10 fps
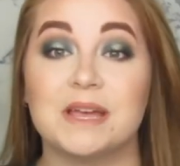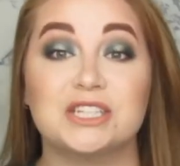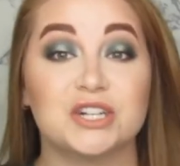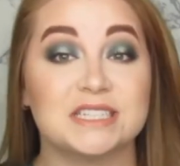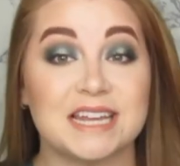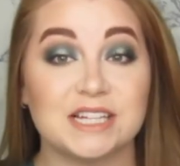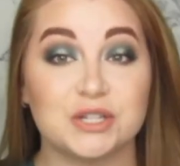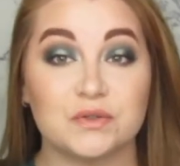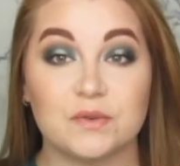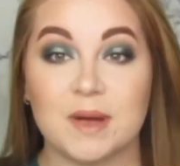Make sure to stay
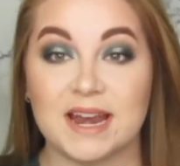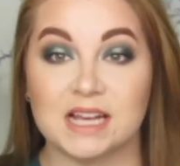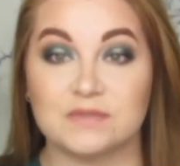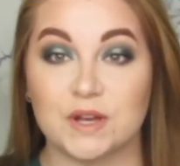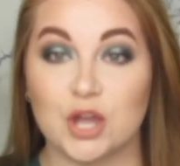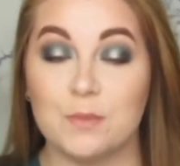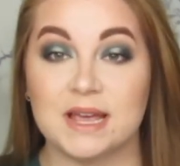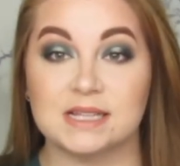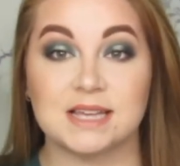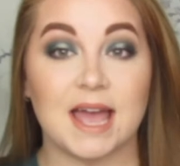tuned for my next video
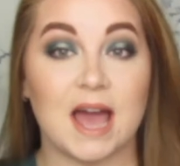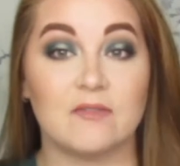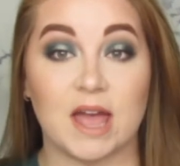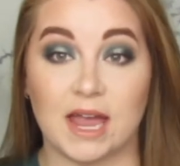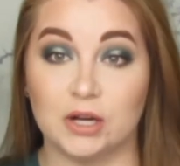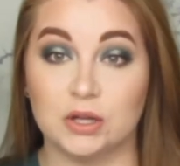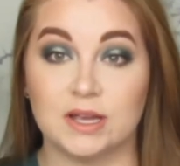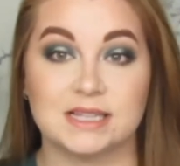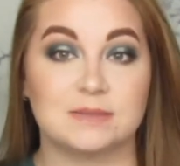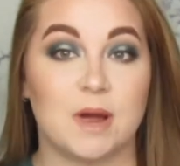because I have a hair
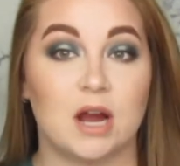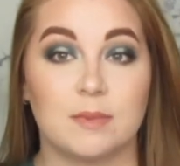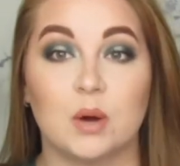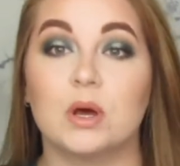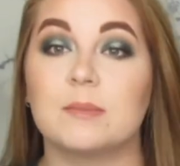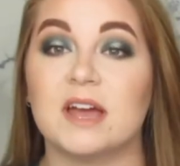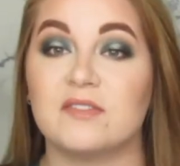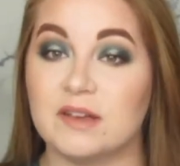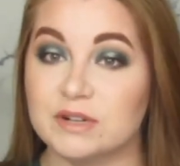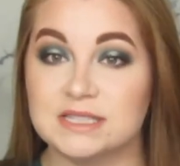look inspired by one of my
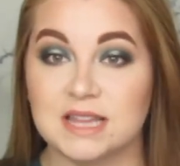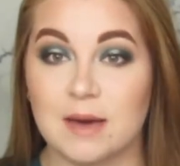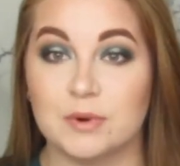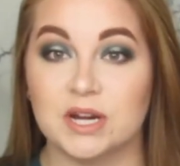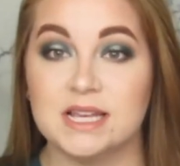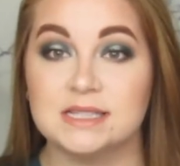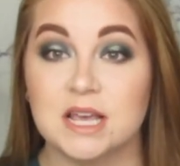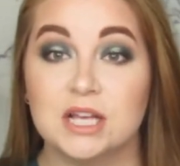favorite celebrities.